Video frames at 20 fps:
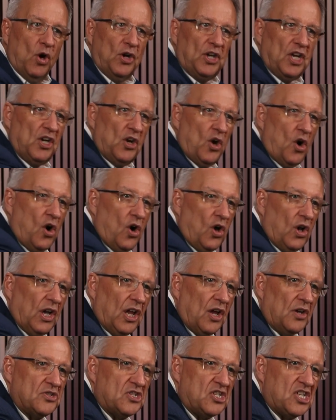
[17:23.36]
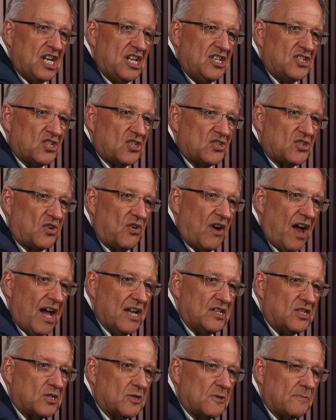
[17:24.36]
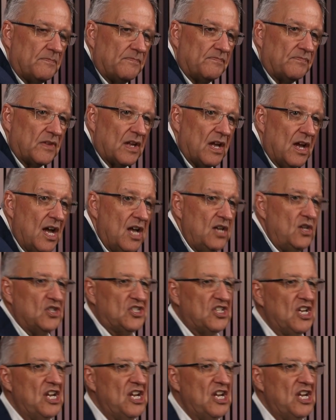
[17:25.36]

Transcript: it all on Jesus Christ. You see,